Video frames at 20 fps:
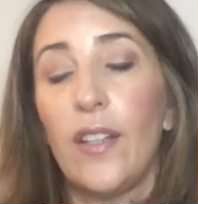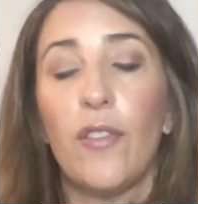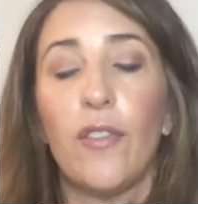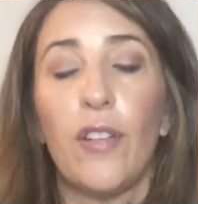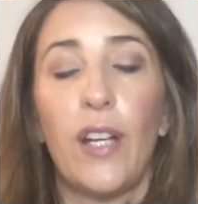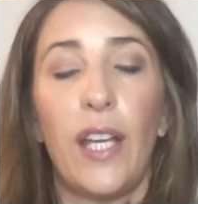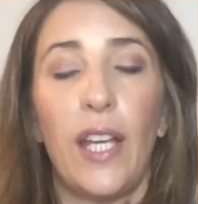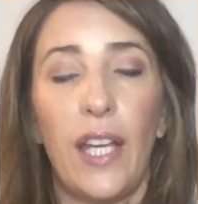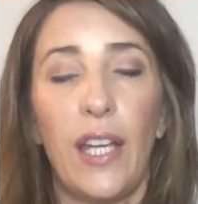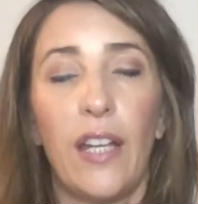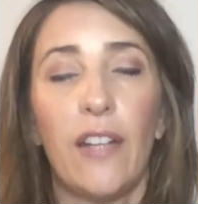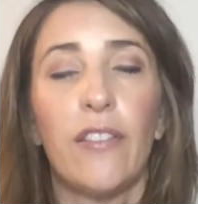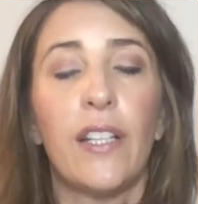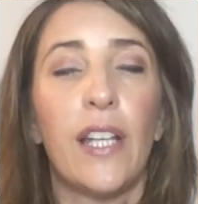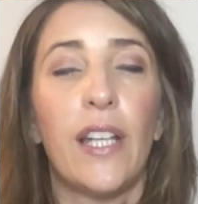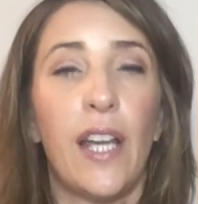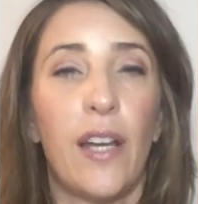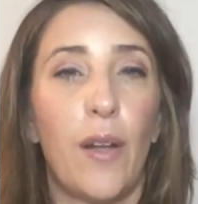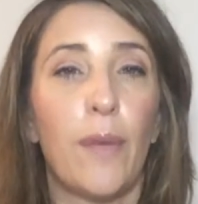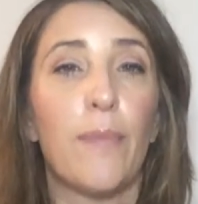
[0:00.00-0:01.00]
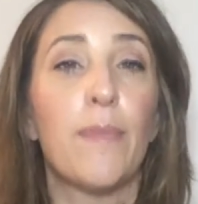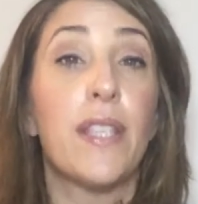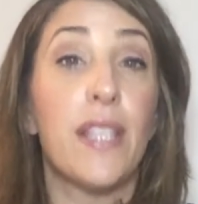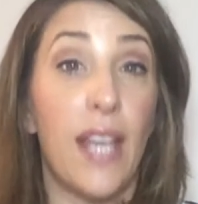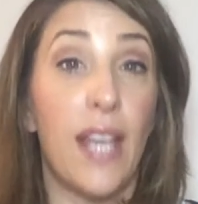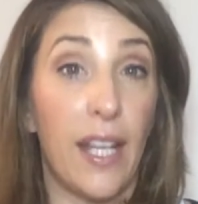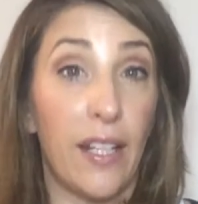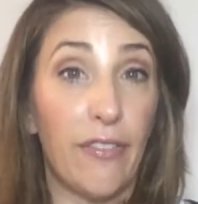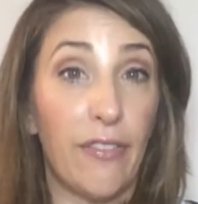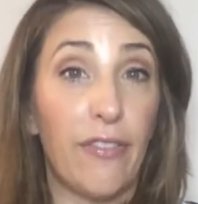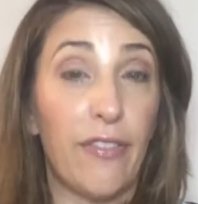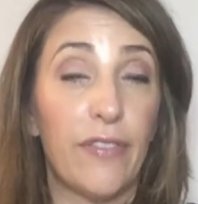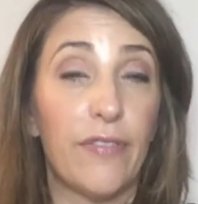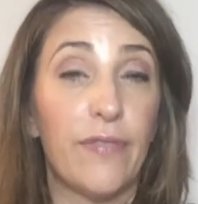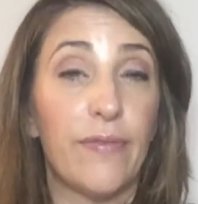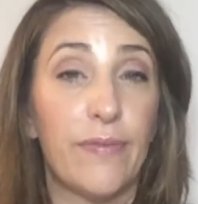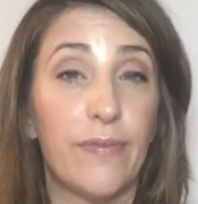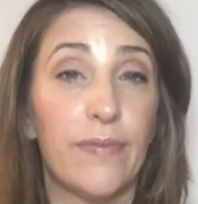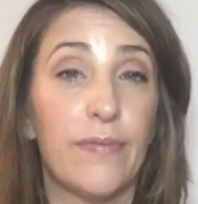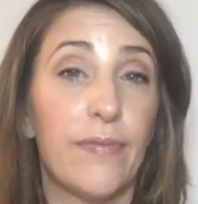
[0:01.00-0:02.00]
Right here and now, I'm safe
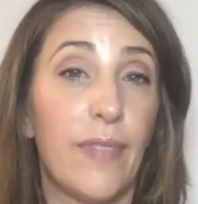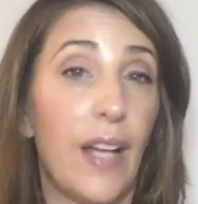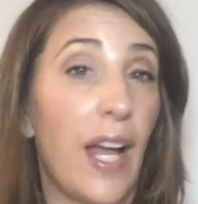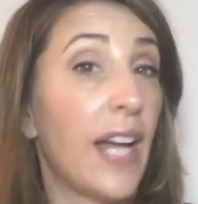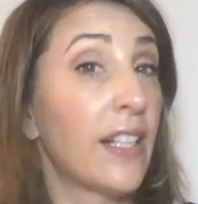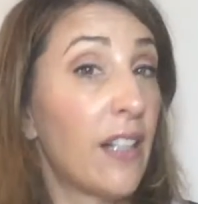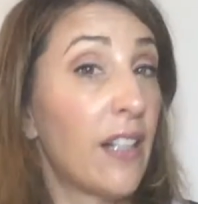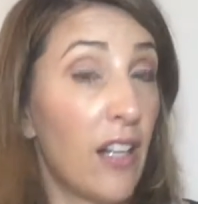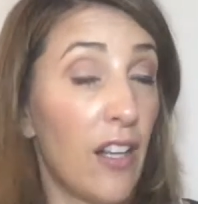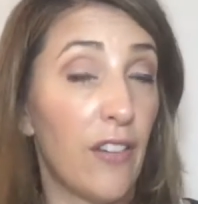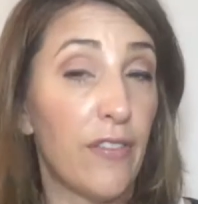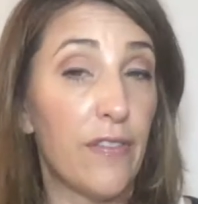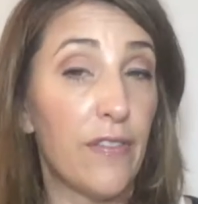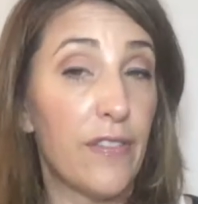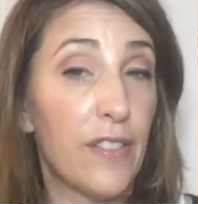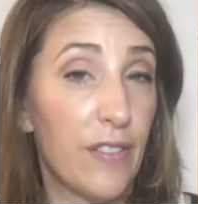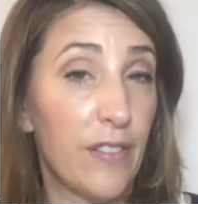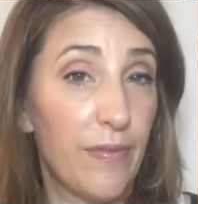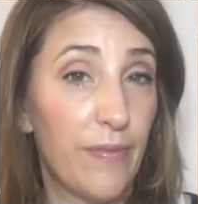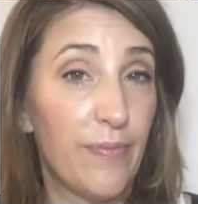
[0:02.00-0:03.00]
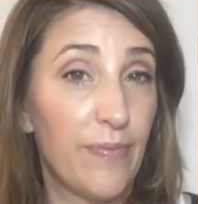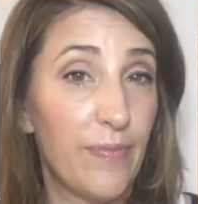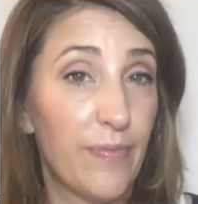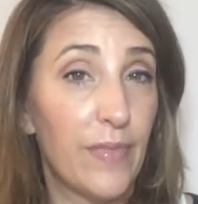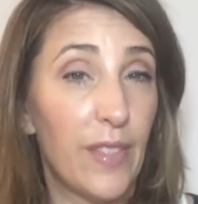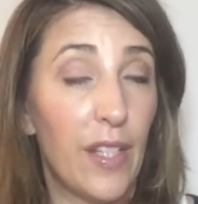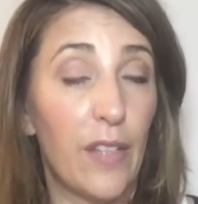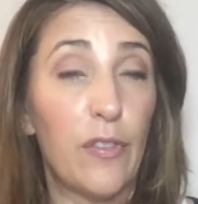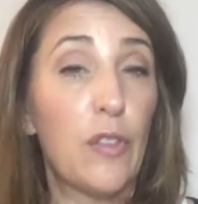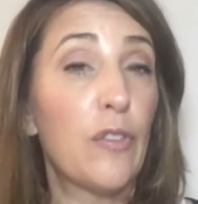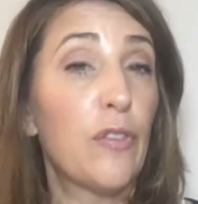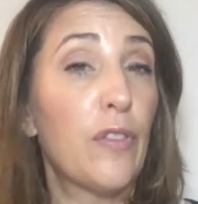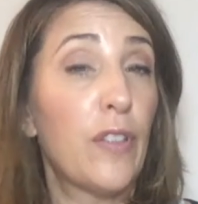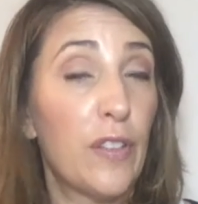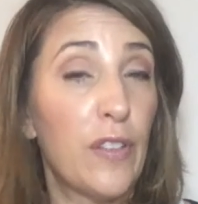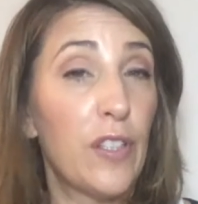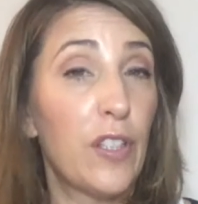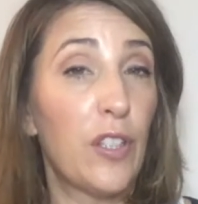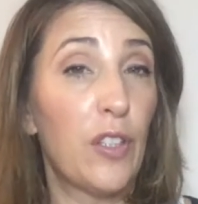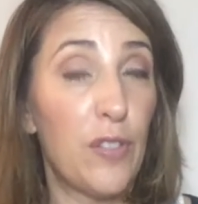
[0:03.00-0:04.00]
and loved. If you
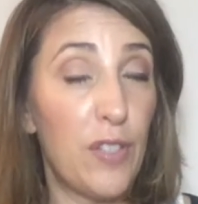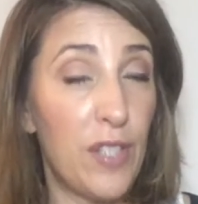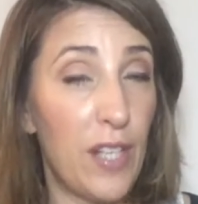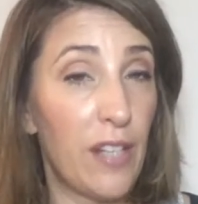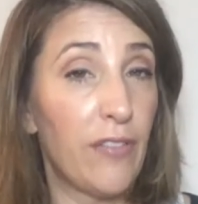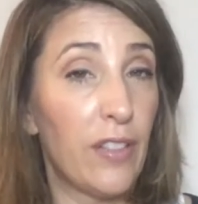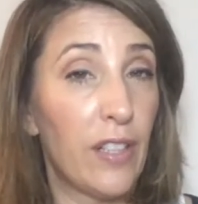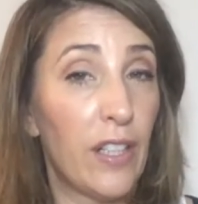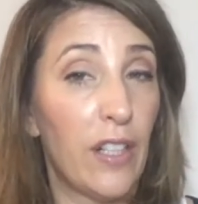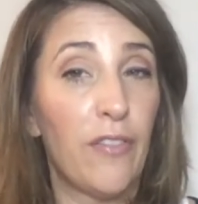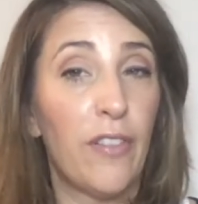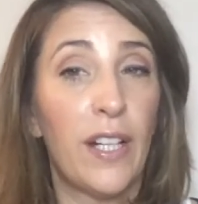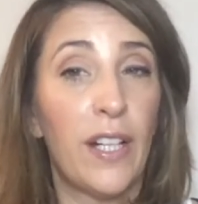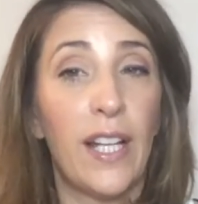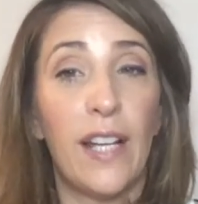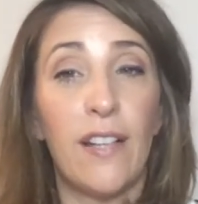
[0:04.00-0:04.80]
feel that you're safe and loved right